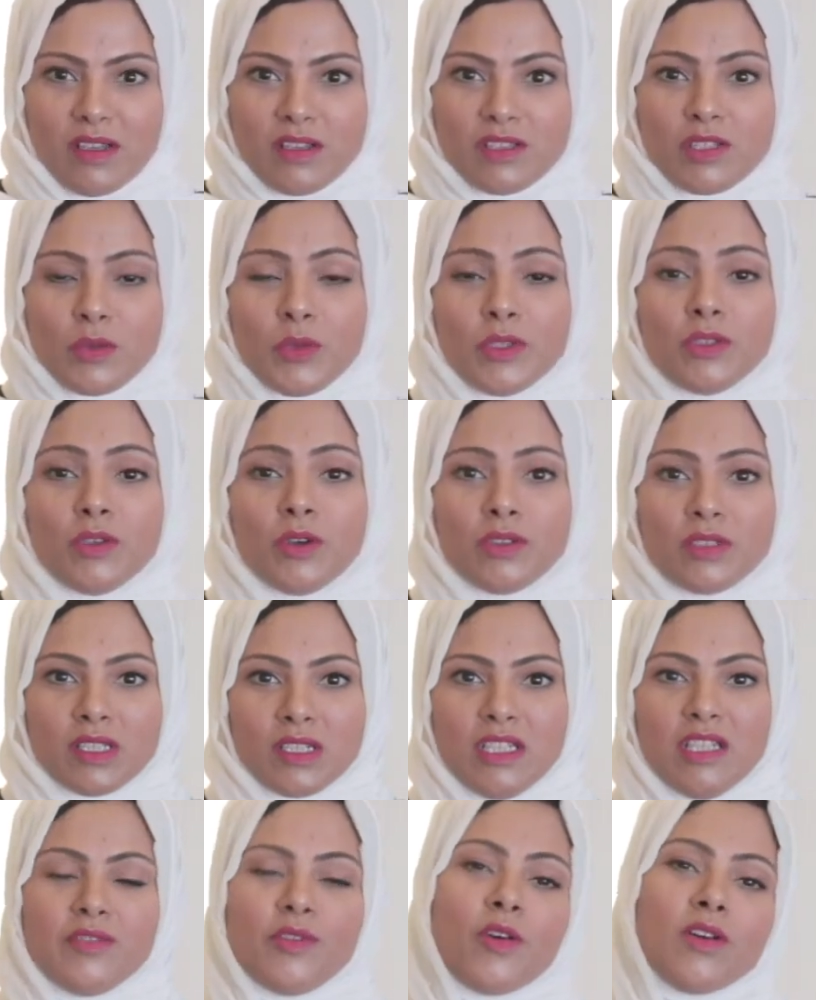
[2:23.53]
So we don't
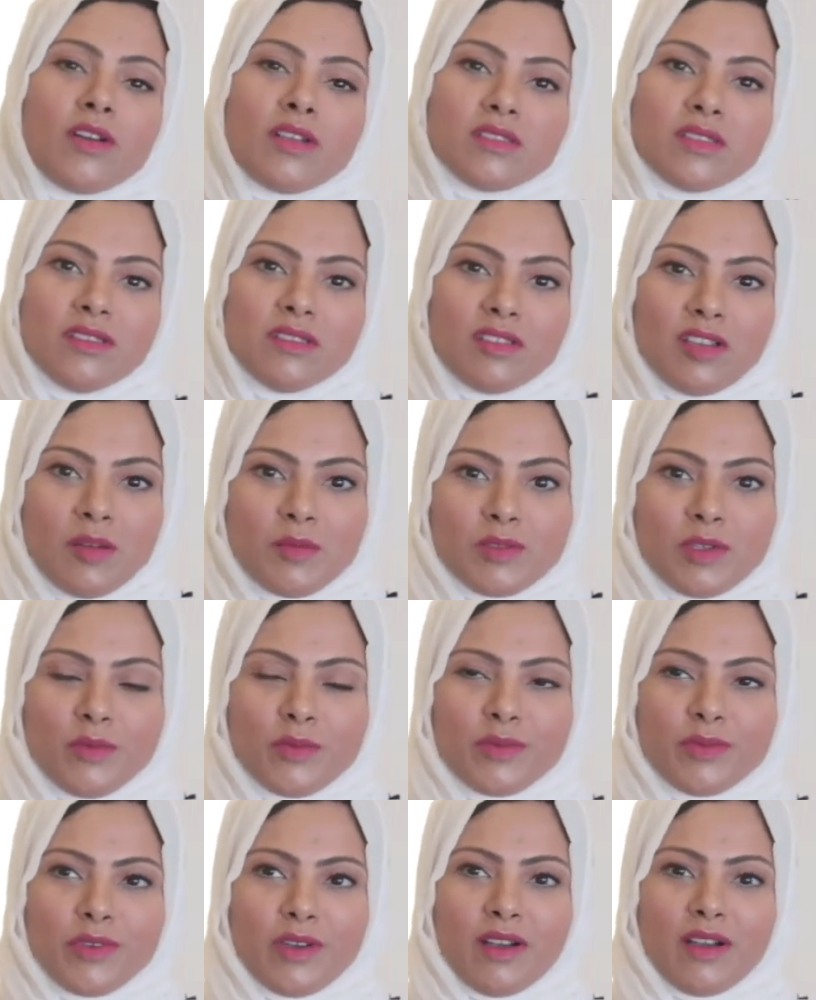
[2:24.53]
really focus in terms of
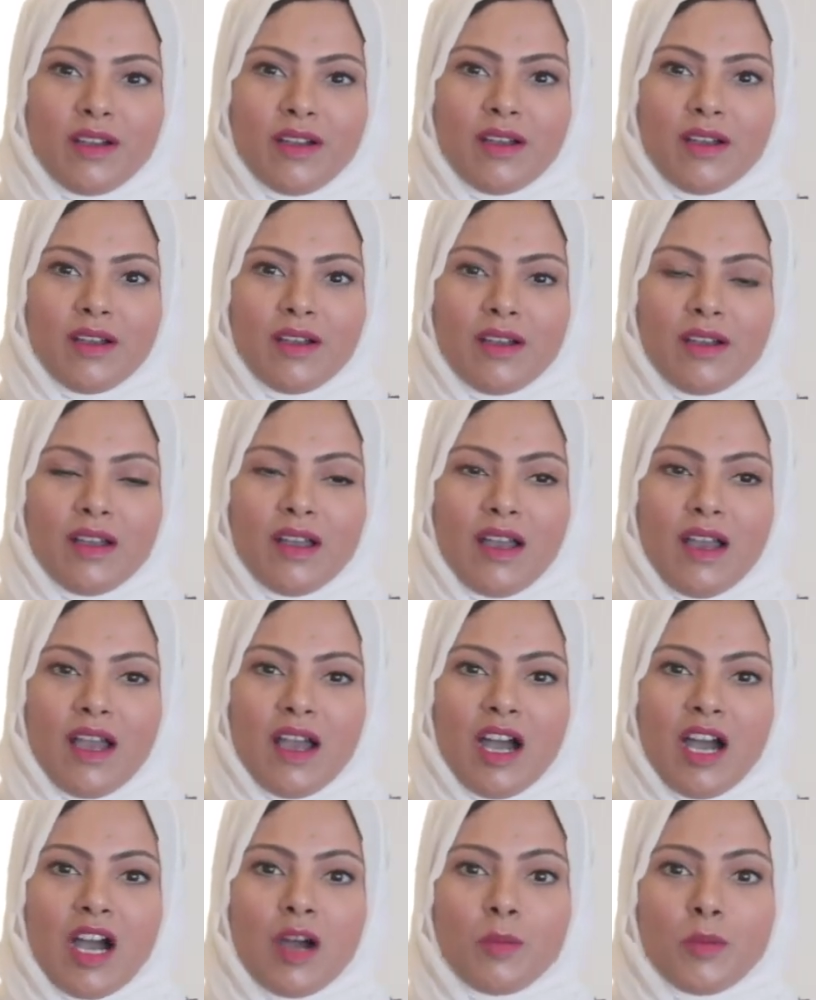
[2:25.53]

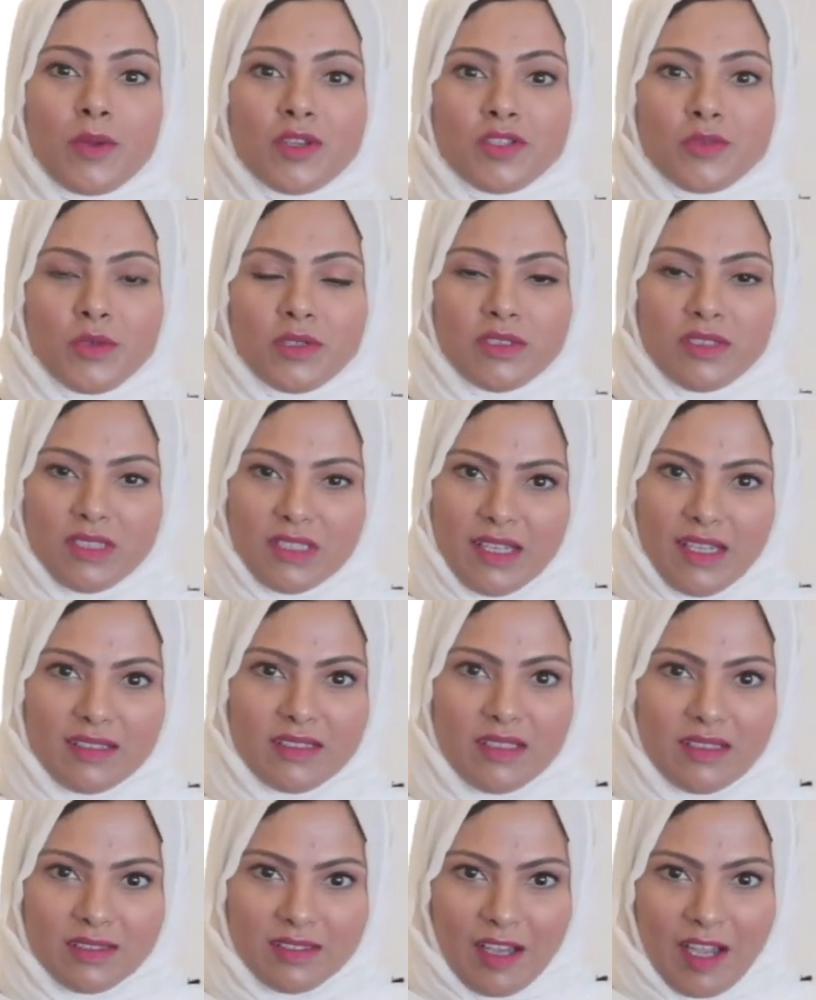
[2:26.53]
how much we're
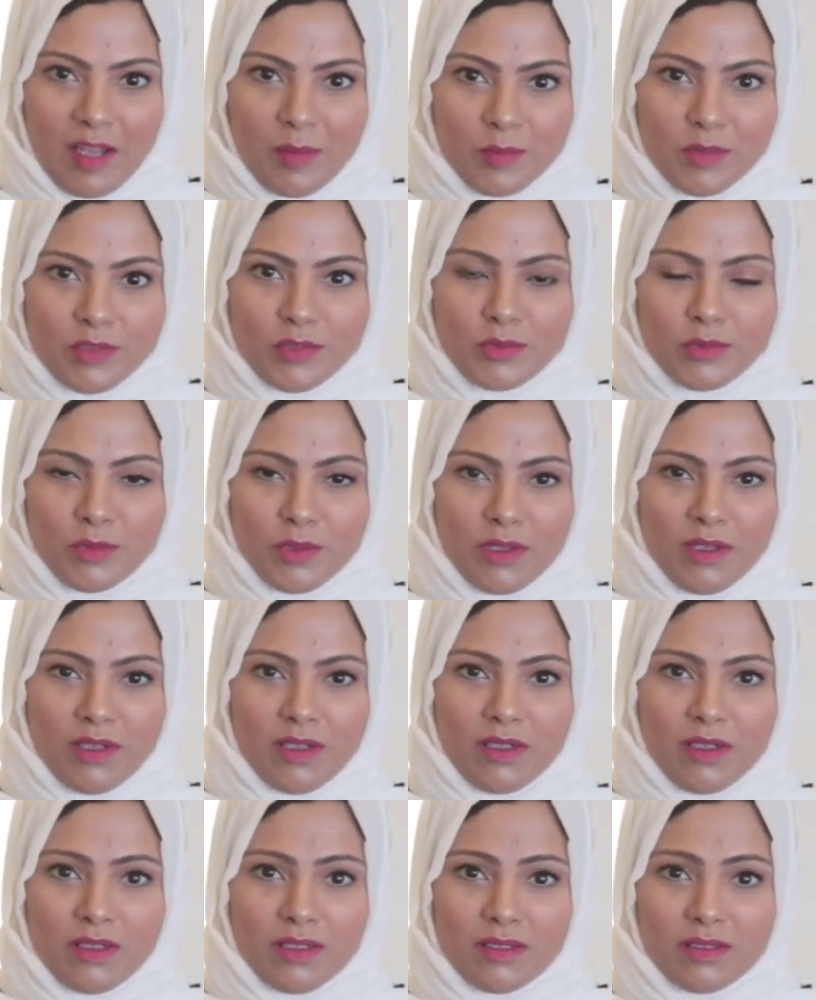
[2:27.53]
dedicating time to
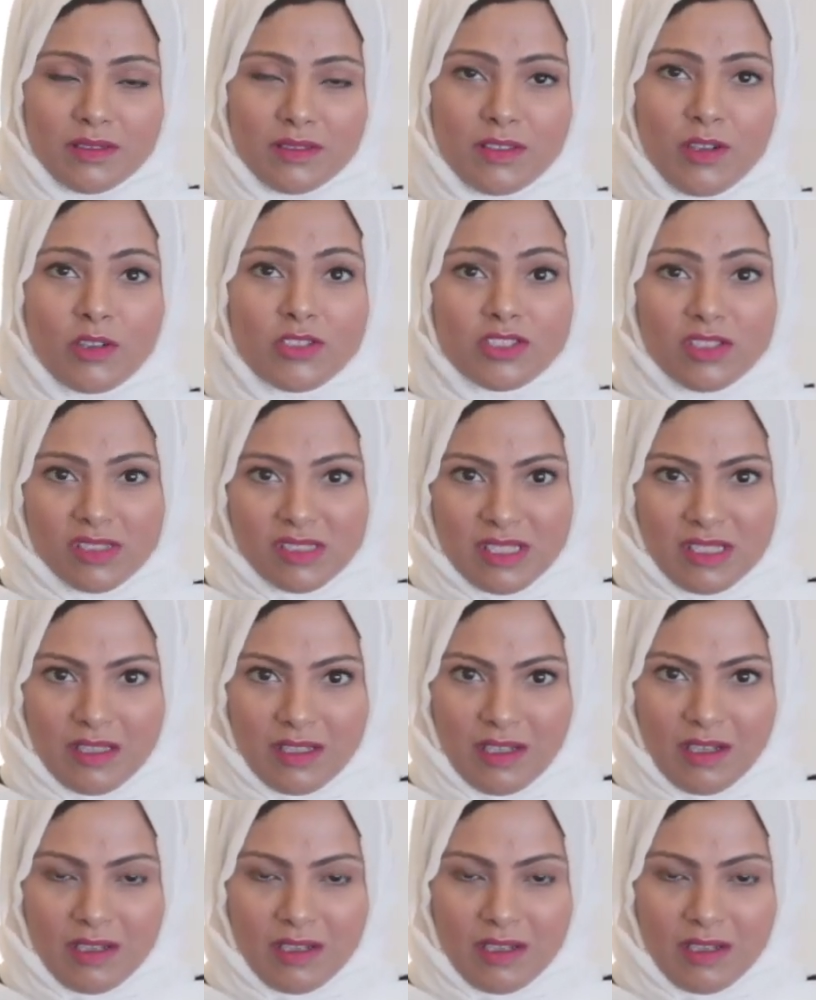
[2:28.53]
consciously